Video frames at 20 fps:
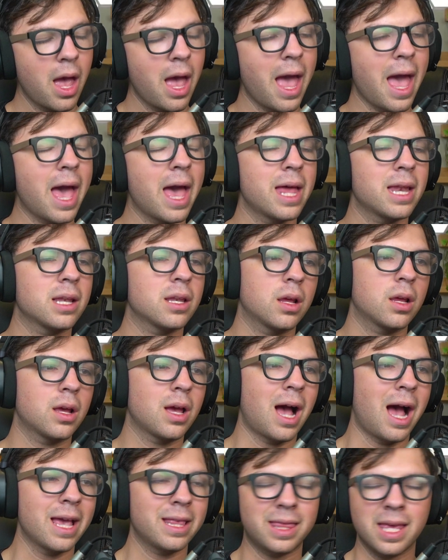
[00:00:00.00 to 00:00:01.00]
And
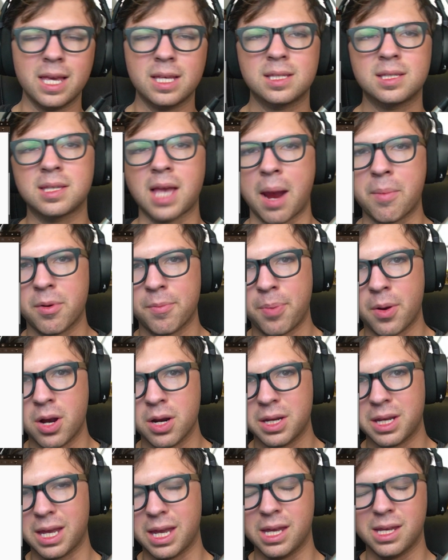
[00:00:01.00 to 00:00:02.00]
I think Cyberpunk
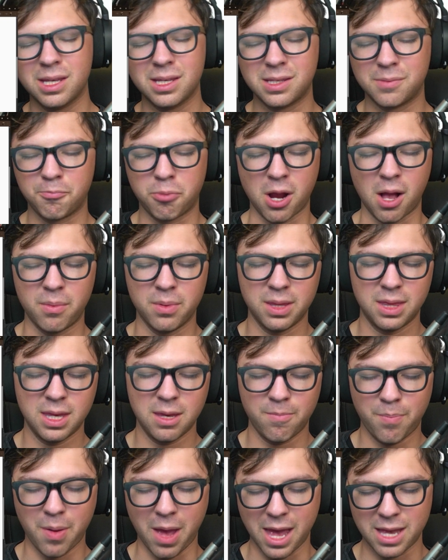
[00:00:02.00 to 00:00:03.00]
is probably the
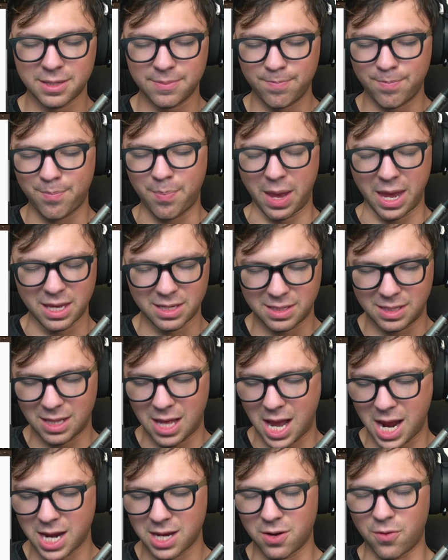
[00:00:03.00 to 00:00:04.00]
best
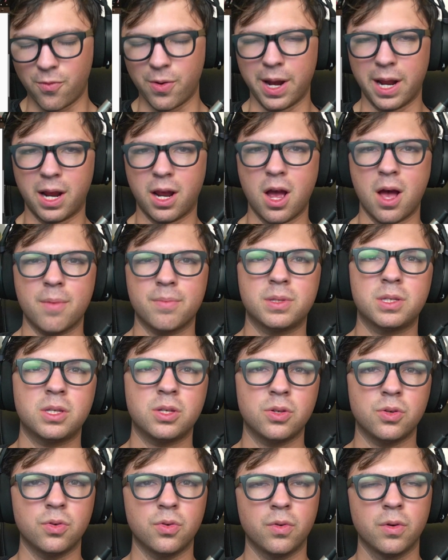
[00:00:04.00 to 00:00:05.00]
baseline when it comes
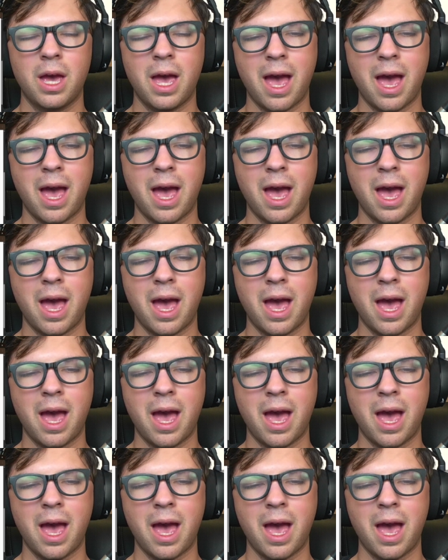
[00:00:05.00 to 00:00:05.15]
to